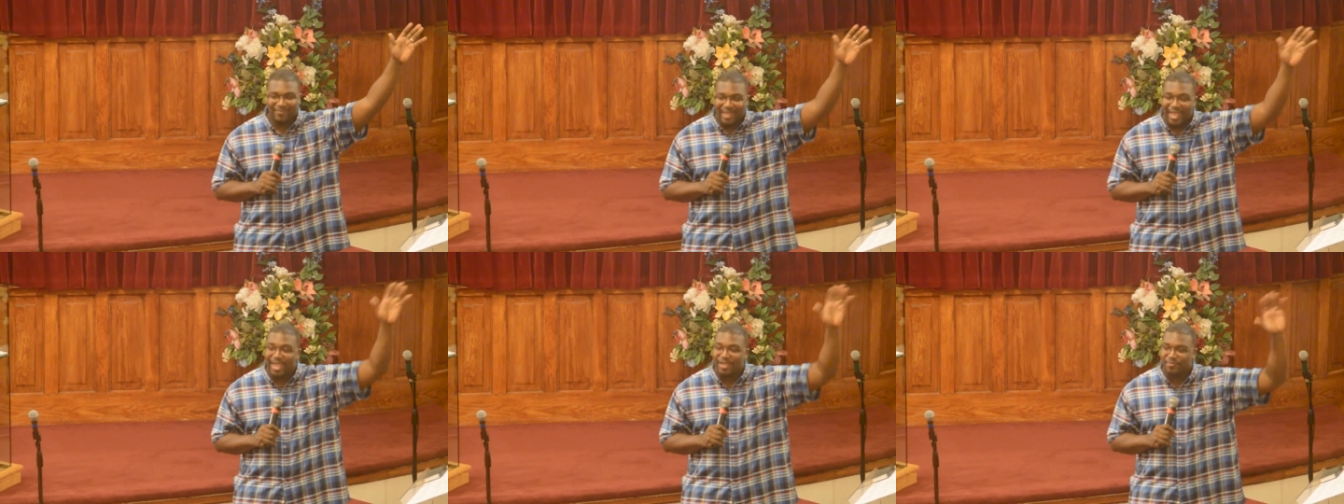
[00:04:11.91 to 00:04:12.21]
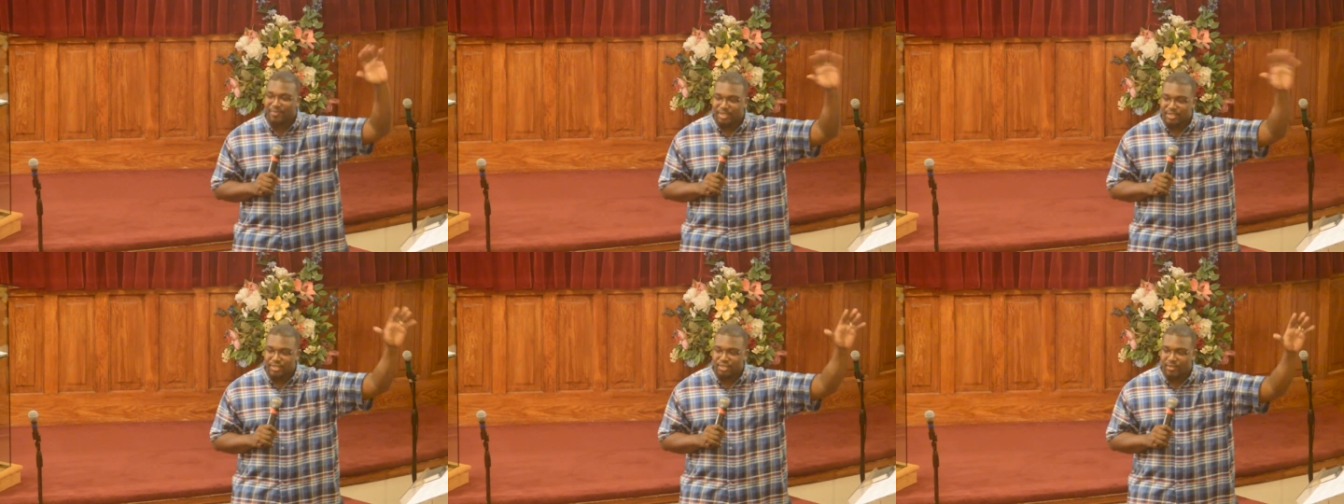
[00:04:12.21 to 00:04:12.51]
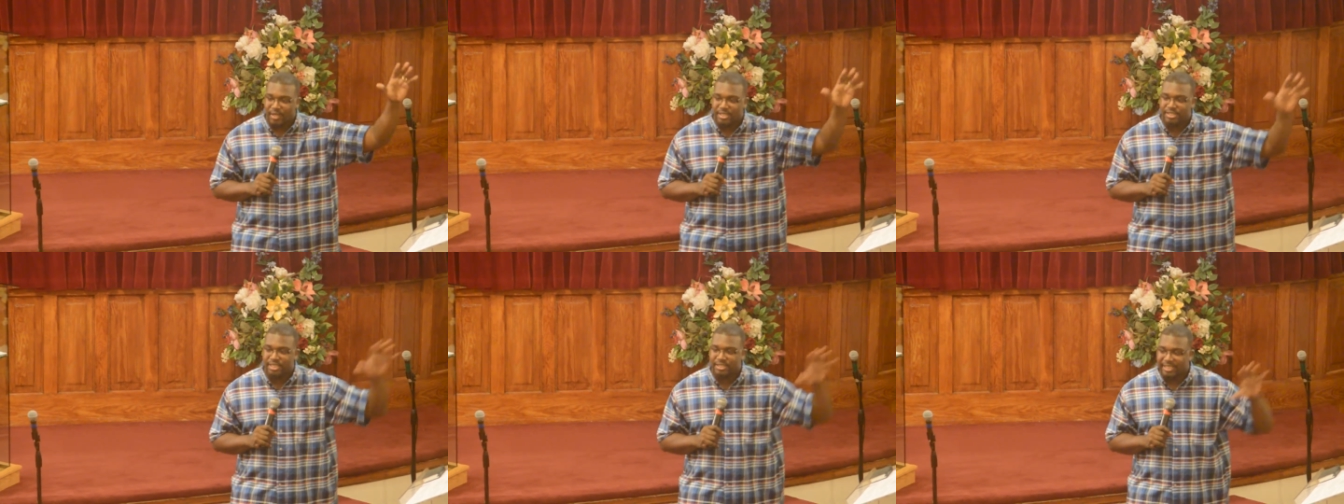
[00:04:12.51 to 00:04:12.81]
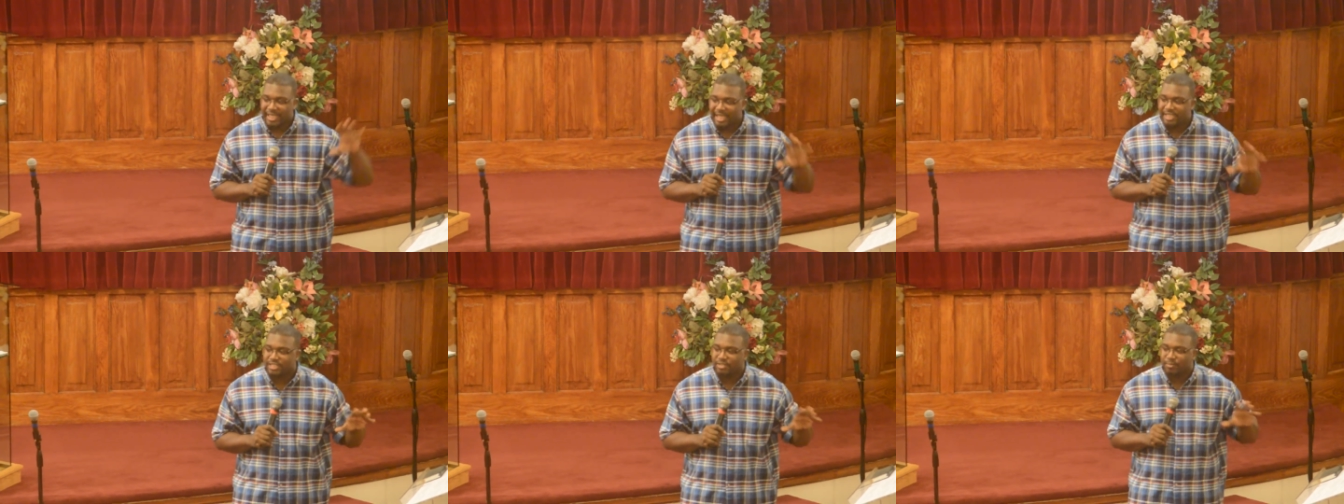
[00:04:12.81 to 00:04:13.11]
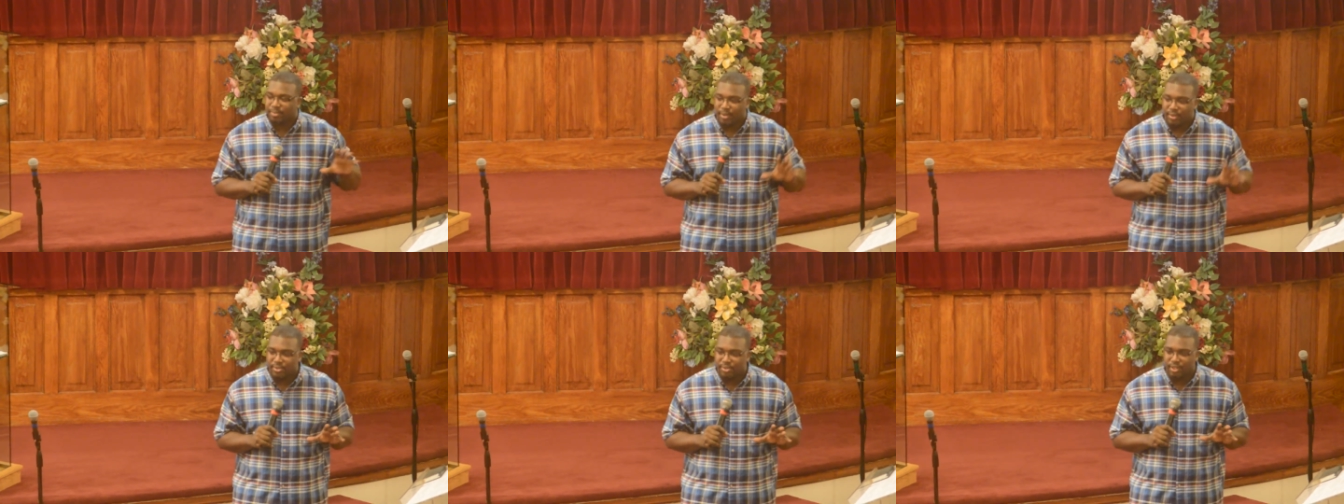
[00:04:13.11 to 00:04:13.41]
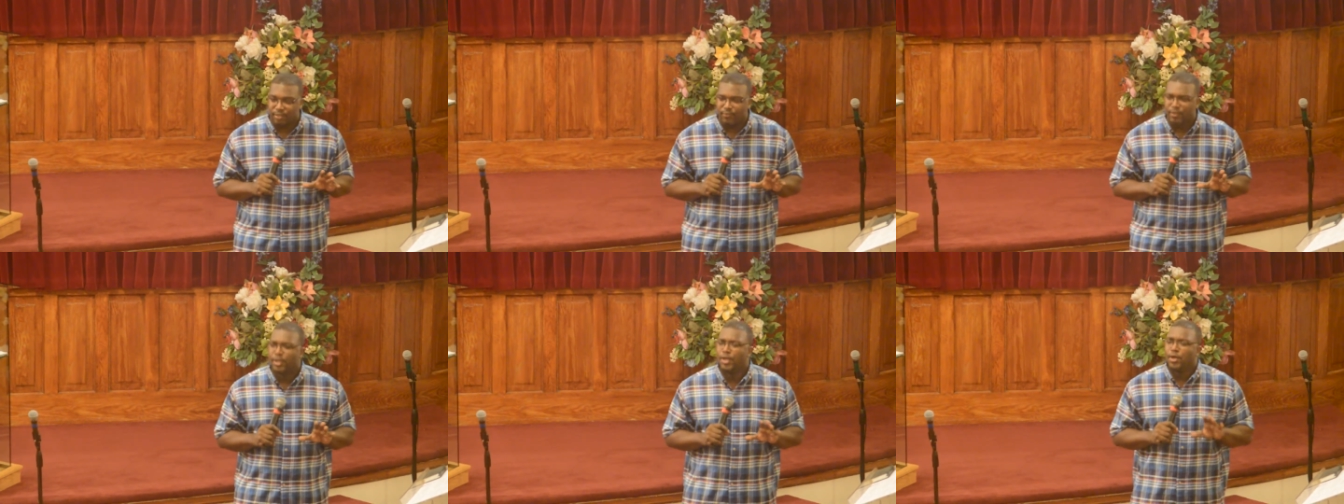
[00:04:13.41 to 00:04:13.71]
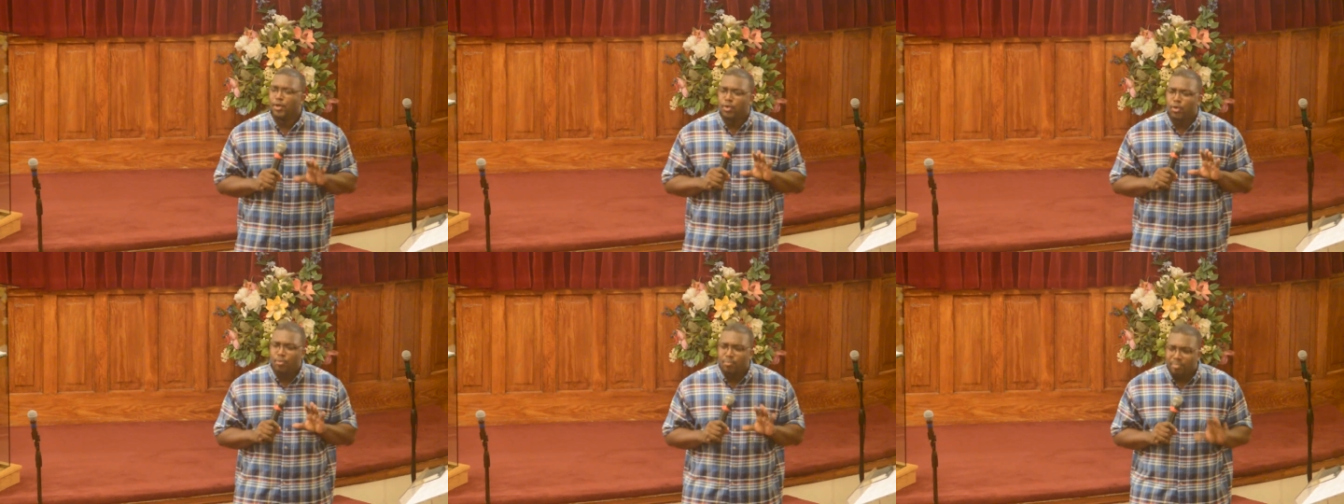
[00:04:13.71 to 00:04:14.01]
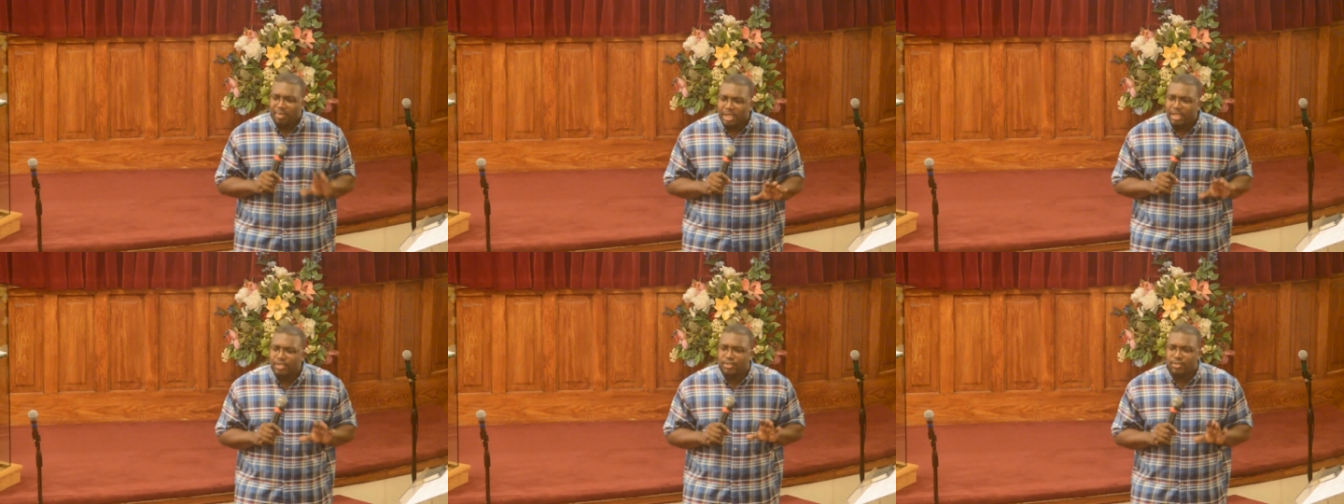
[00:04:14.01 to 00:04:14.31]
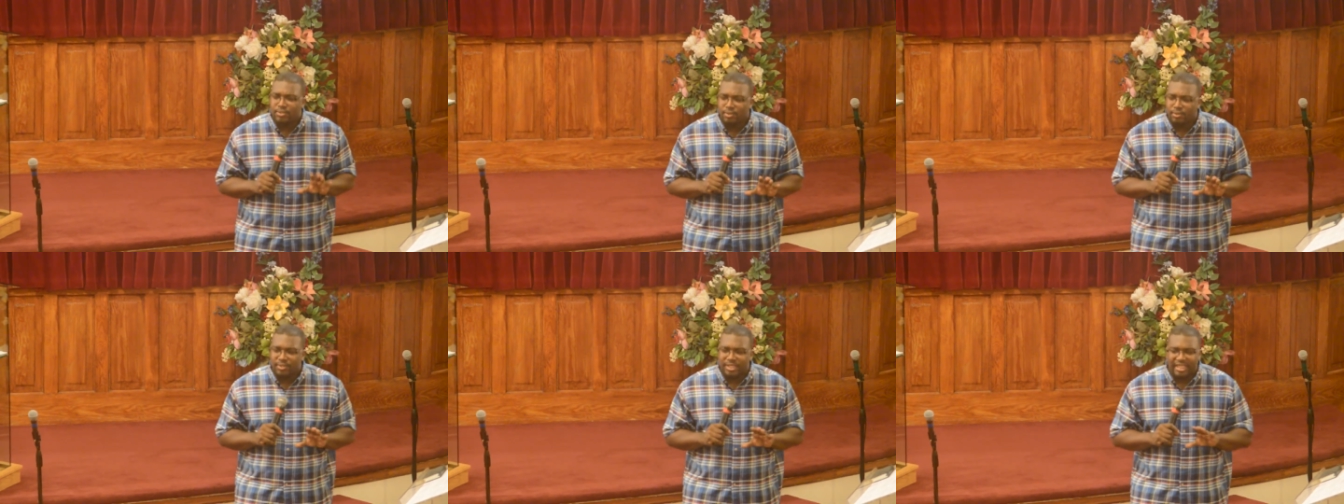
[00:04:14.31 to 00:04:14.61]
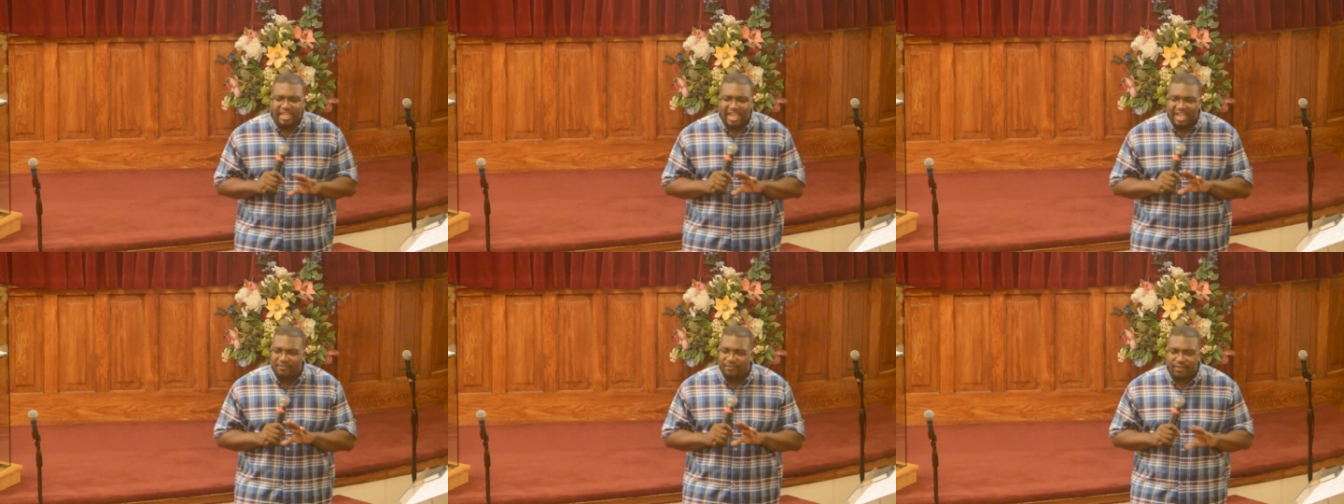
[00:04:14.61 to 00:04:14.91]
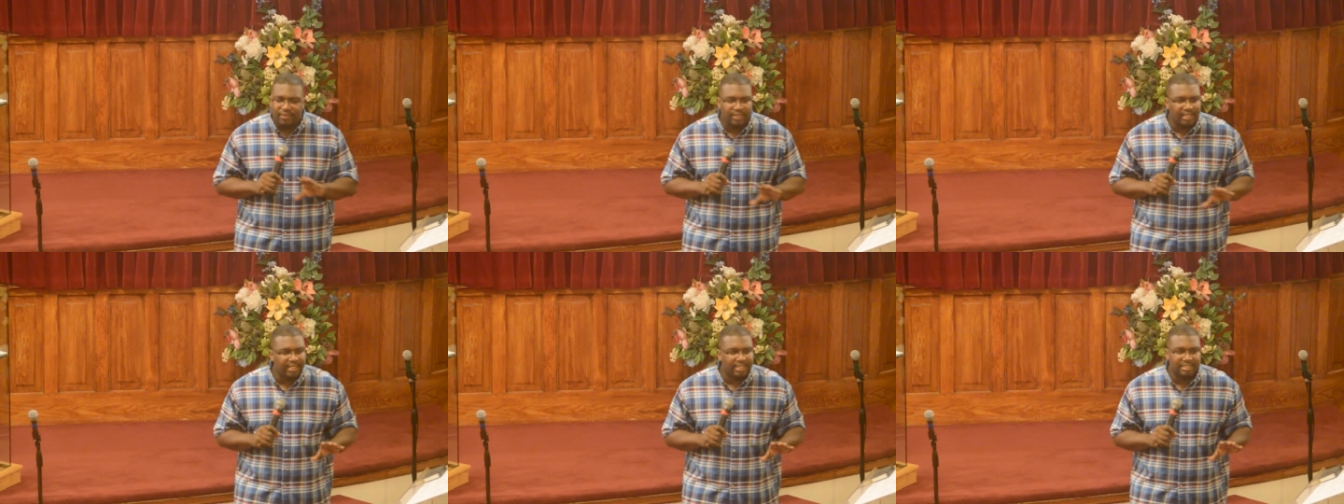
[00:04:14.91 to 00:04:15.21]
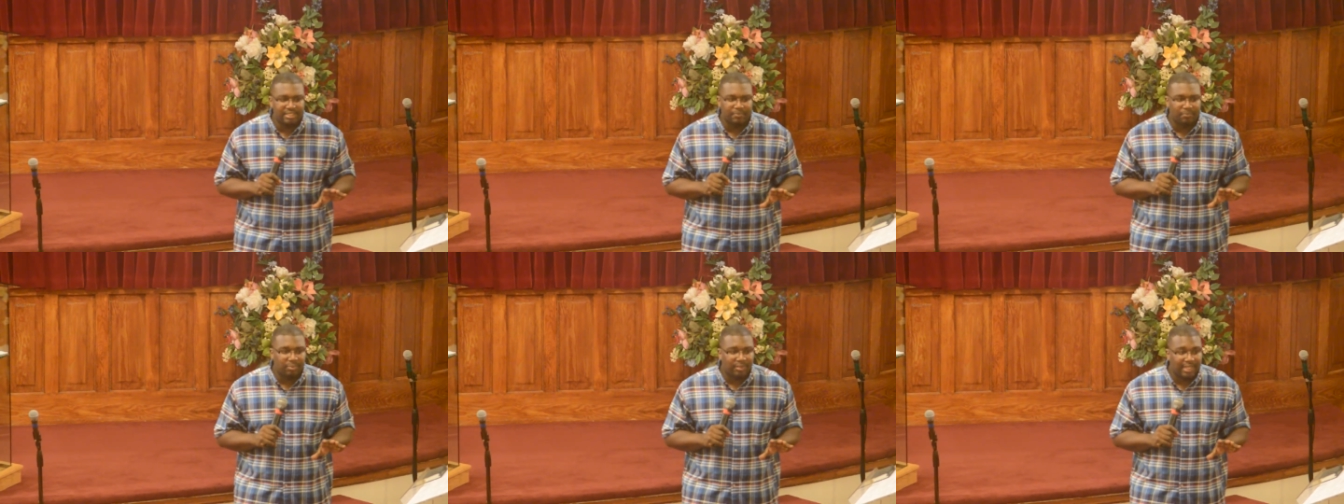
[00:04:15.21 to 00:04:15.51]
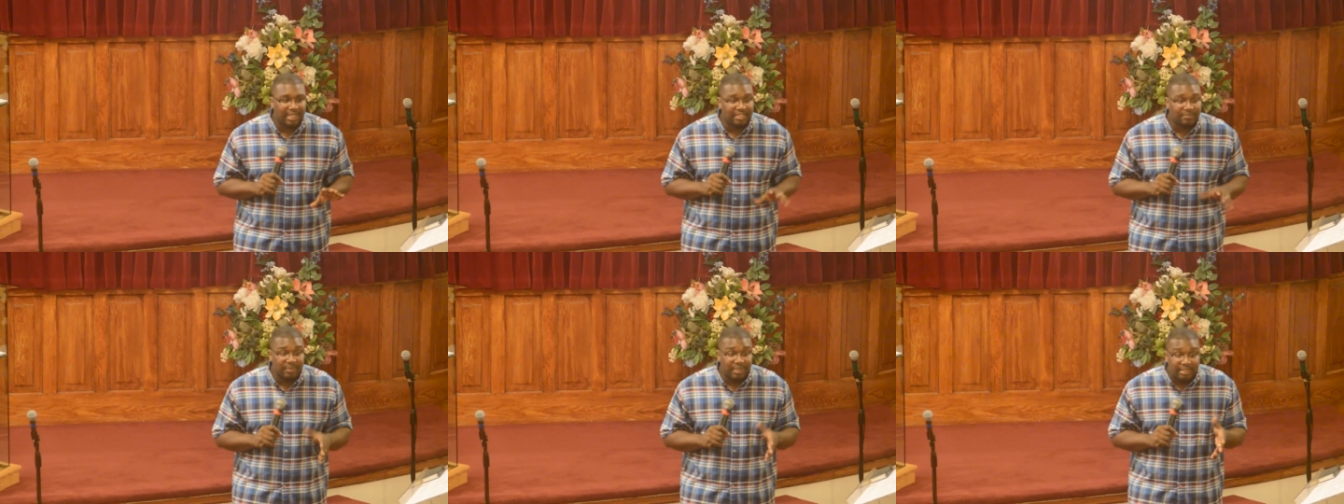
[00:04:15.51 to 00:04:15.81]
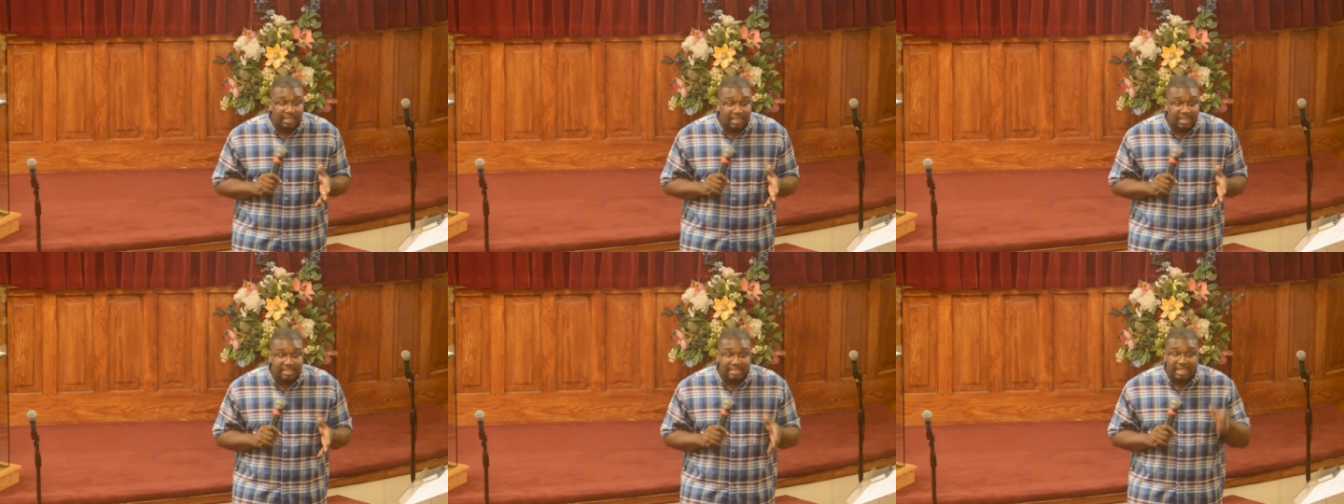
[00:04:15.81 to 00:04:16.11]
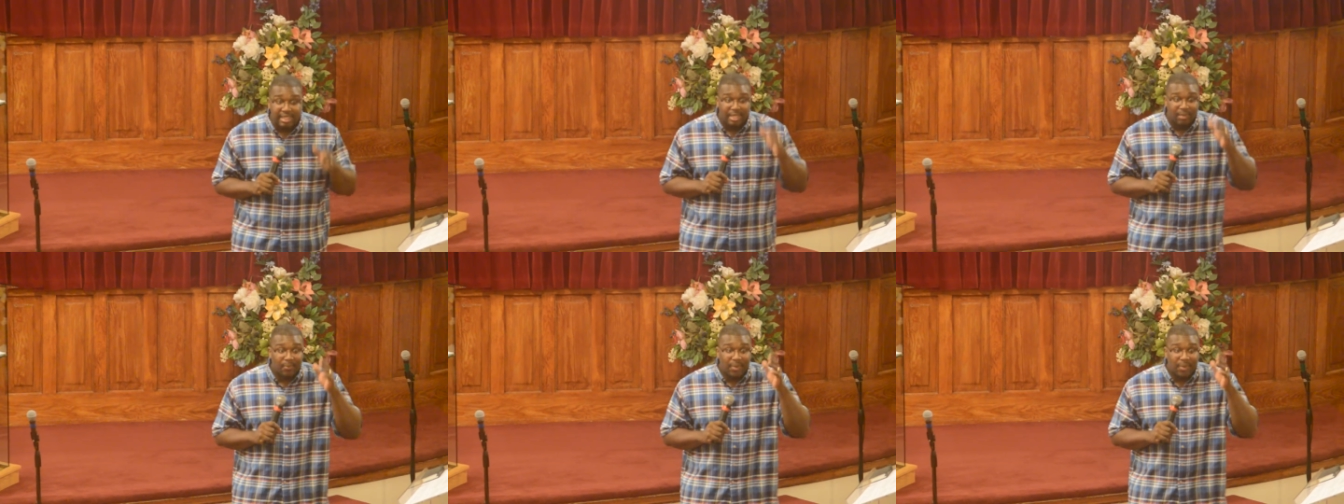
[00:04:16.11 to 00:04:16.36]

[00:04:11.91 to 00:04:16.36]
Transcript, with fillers: Administration. That's the person who makes sure that everything is in place because